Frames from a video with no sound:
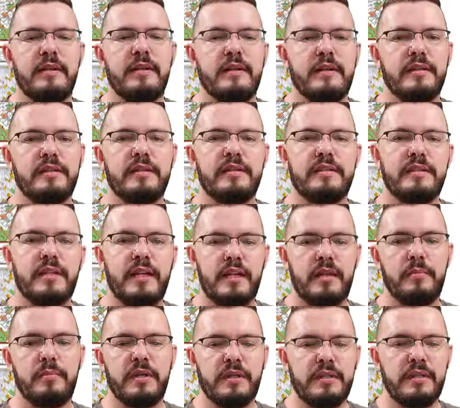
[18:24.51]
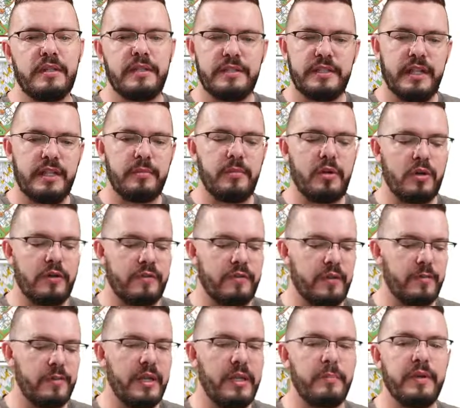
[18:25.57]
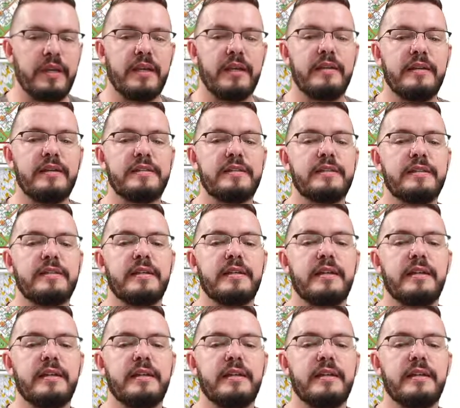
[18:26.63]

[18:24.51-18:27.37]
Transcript: the sustainability check mark from me, because